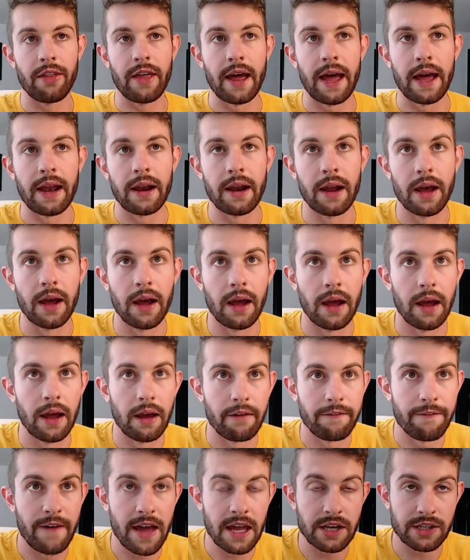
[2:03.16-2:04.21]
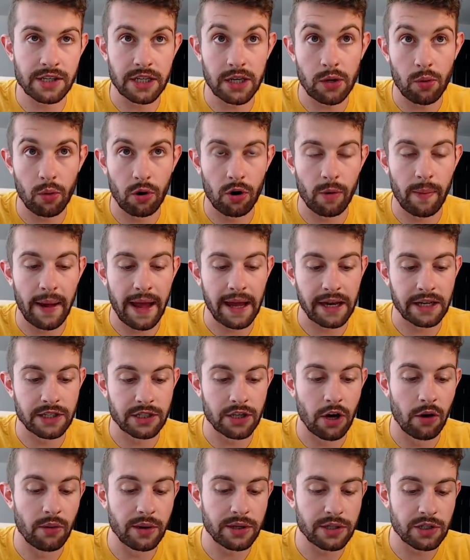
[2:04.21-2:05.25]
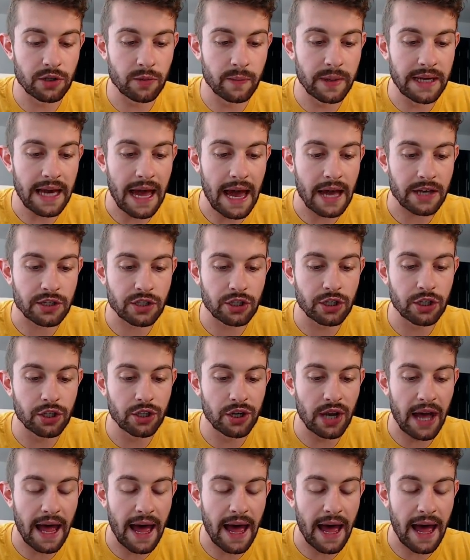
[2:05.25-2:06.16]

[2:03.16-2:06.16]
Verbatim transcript: that a fantasy quarterback is going to be as good